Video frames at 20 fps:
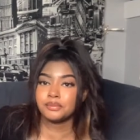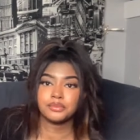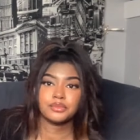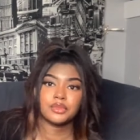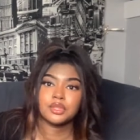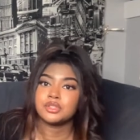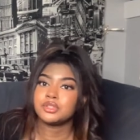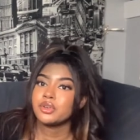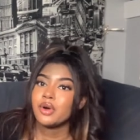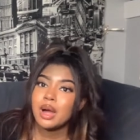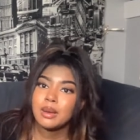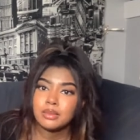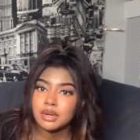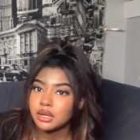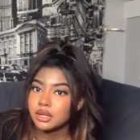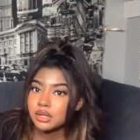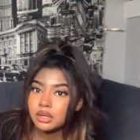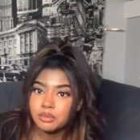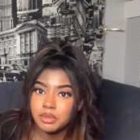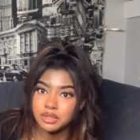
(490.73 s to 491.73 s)
So I'm
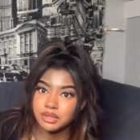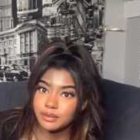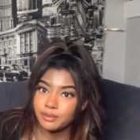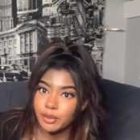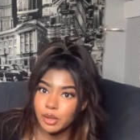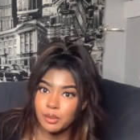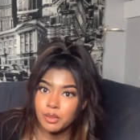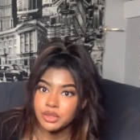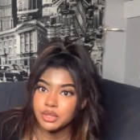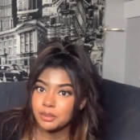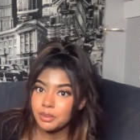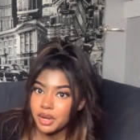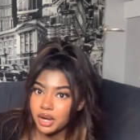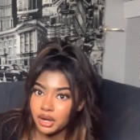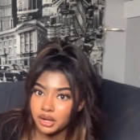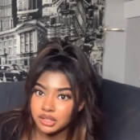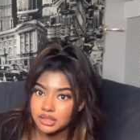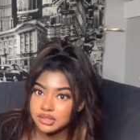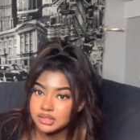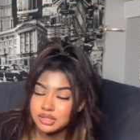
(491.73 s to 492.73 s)
not going to put the blame on the
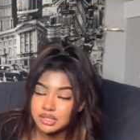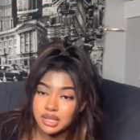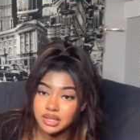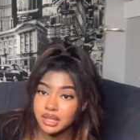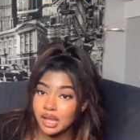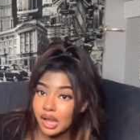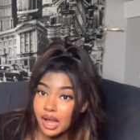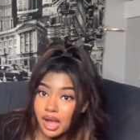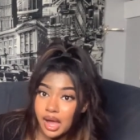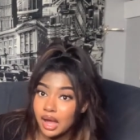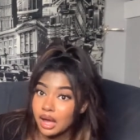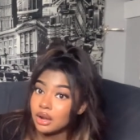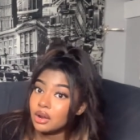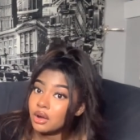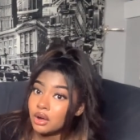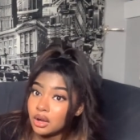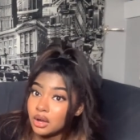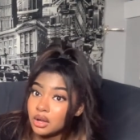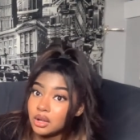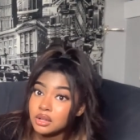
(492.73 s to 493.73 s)
parents, like, at
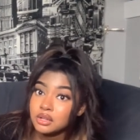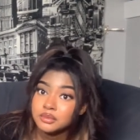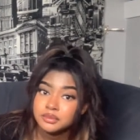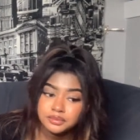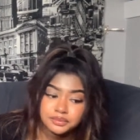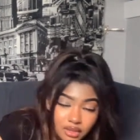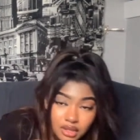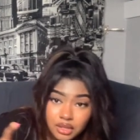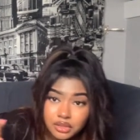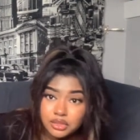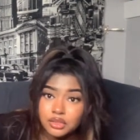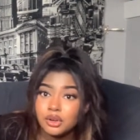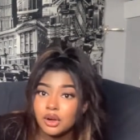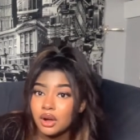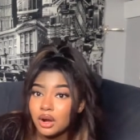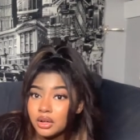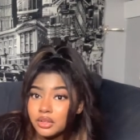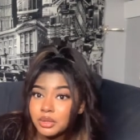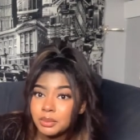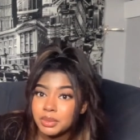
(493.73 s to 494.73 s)
all.
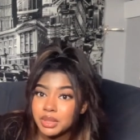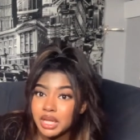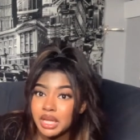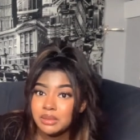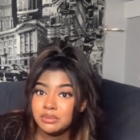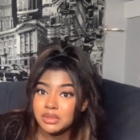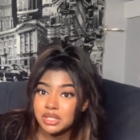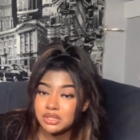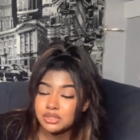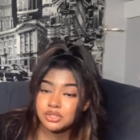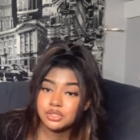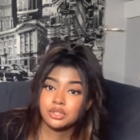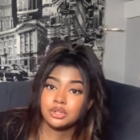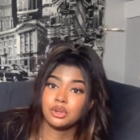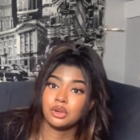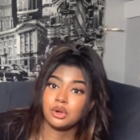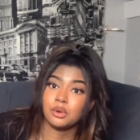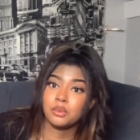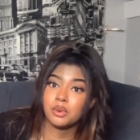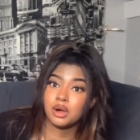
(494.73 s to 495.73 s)
All the blame needs to
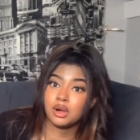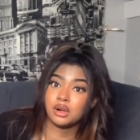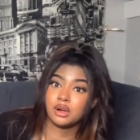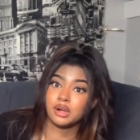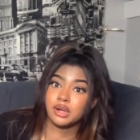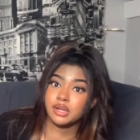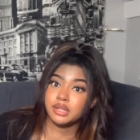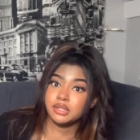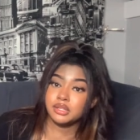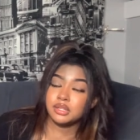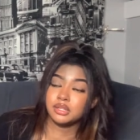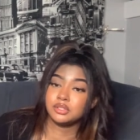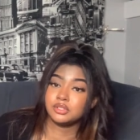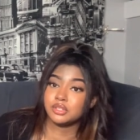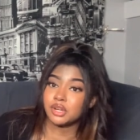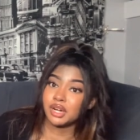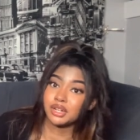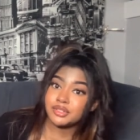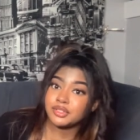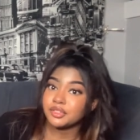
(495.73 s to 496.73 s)
go on
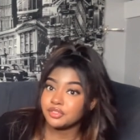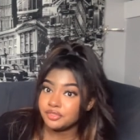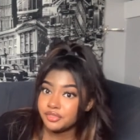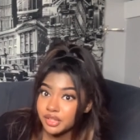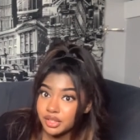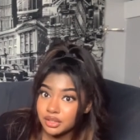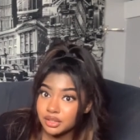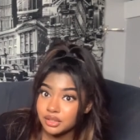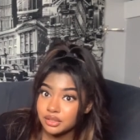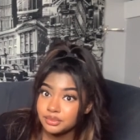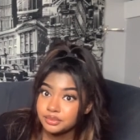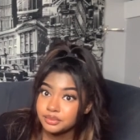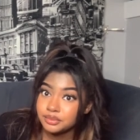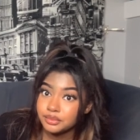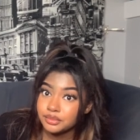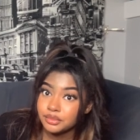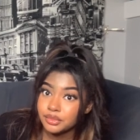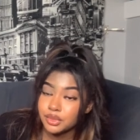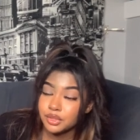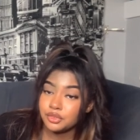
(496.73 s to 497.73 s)
Dr. Phil
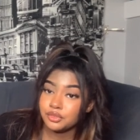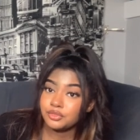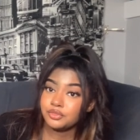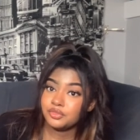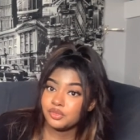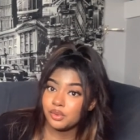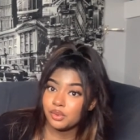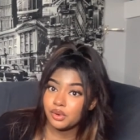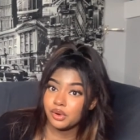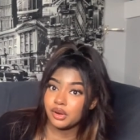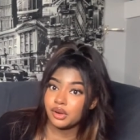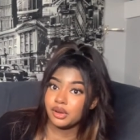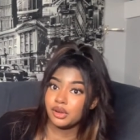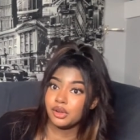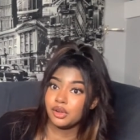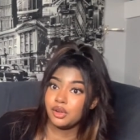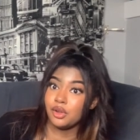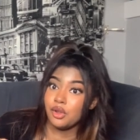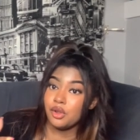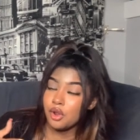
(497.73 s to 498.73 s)
for
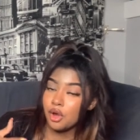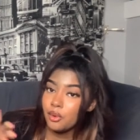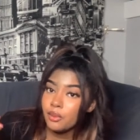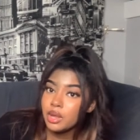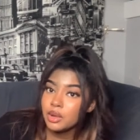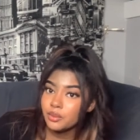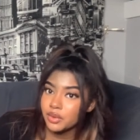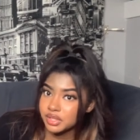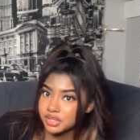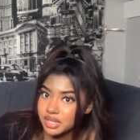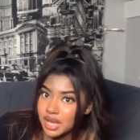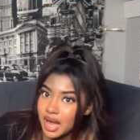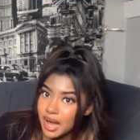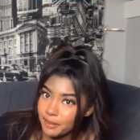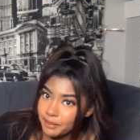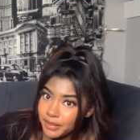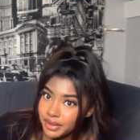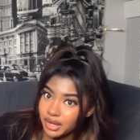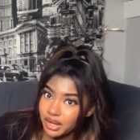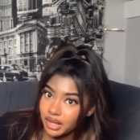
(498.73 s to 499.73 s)
knowing what's
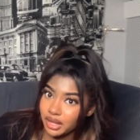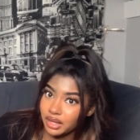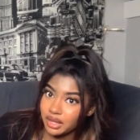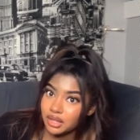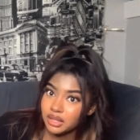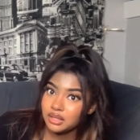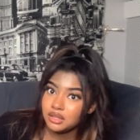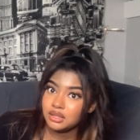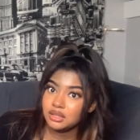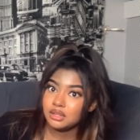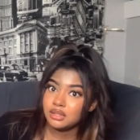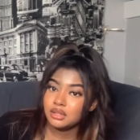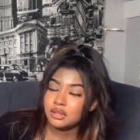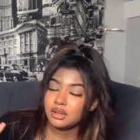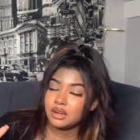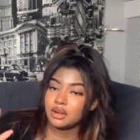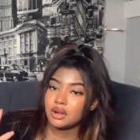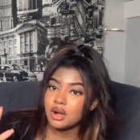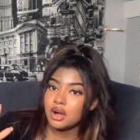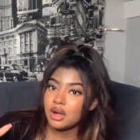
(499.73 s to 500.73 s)
happening.
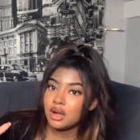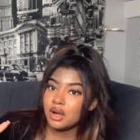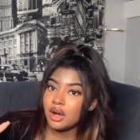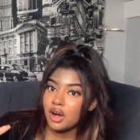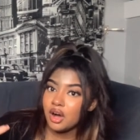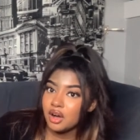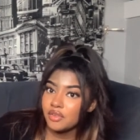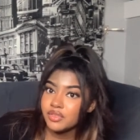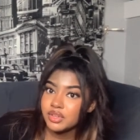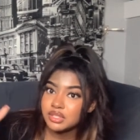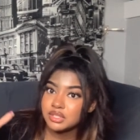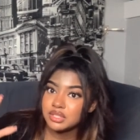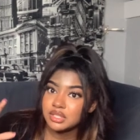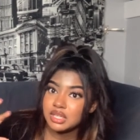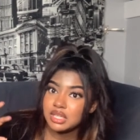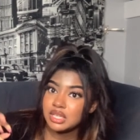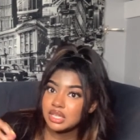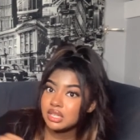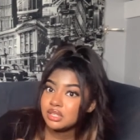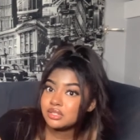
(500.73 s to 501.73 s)
Obviously,
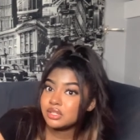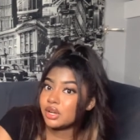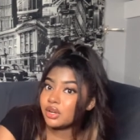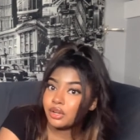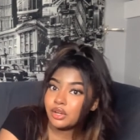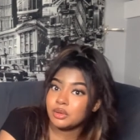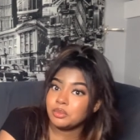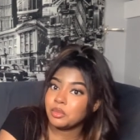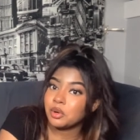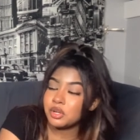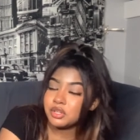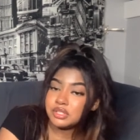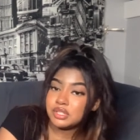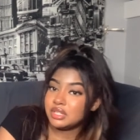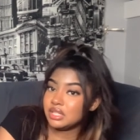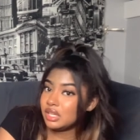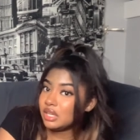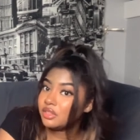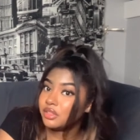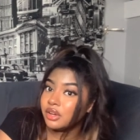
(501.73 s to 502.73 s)
he's not a good person
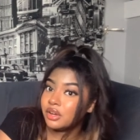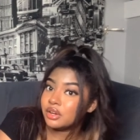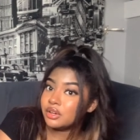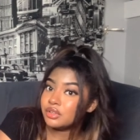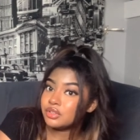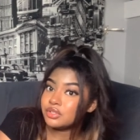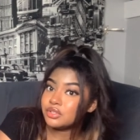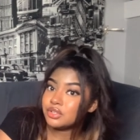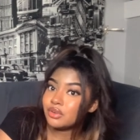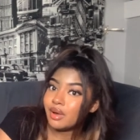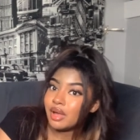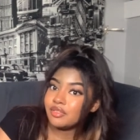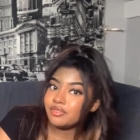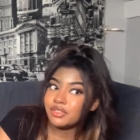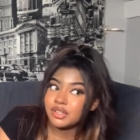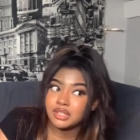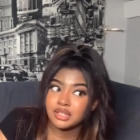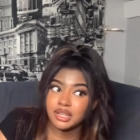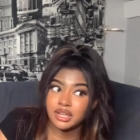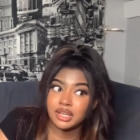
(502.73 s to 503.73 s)
either, so I
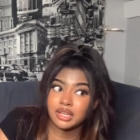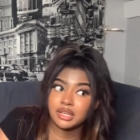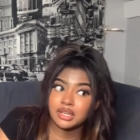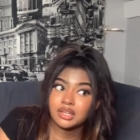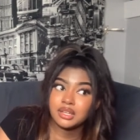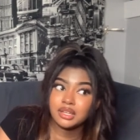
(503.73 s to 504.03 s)
feel like